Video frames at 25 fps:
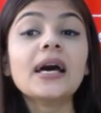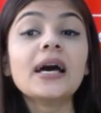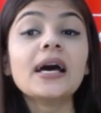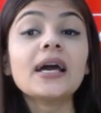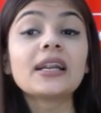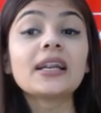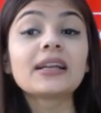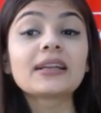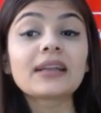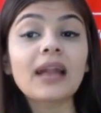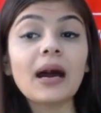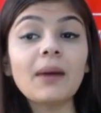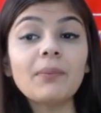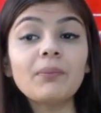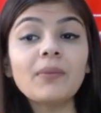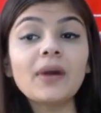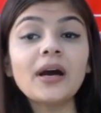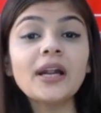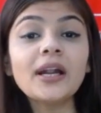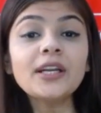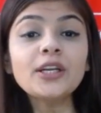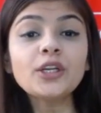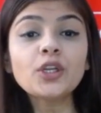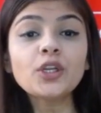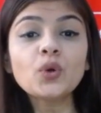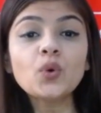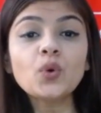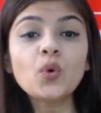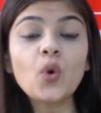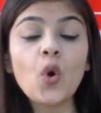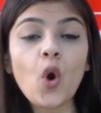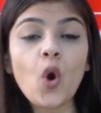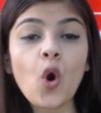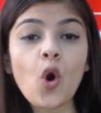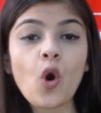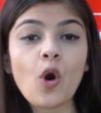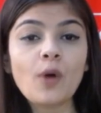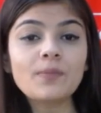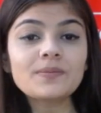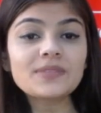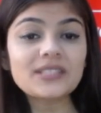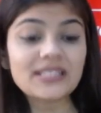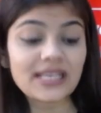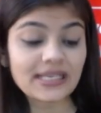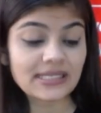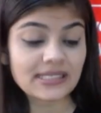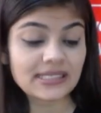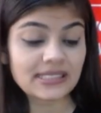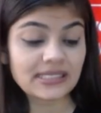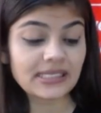Raman to whom
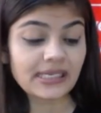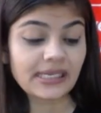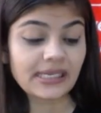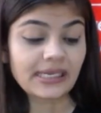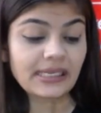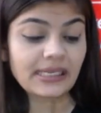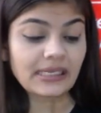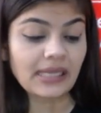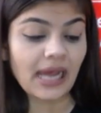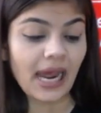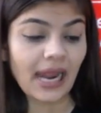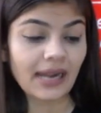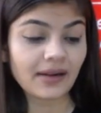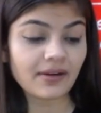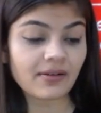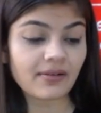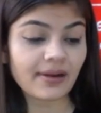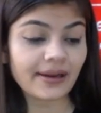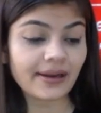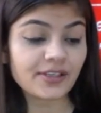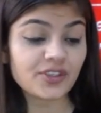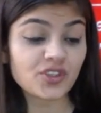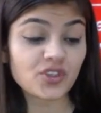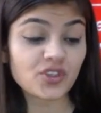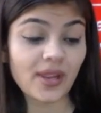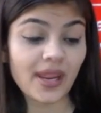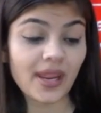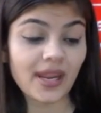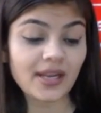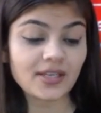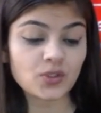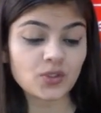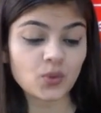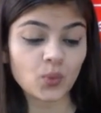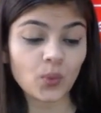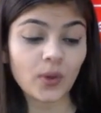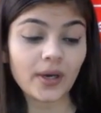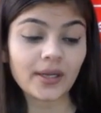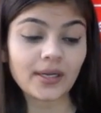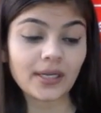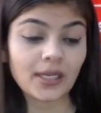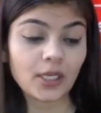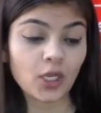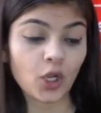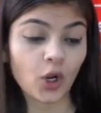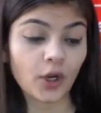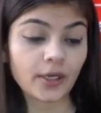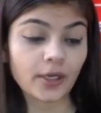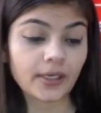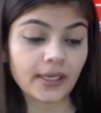1600 shares were
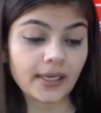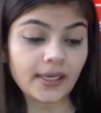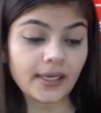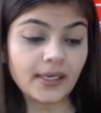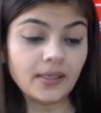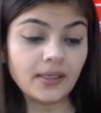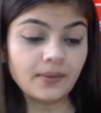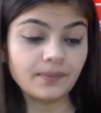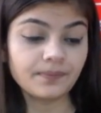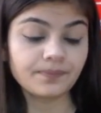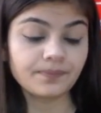allotted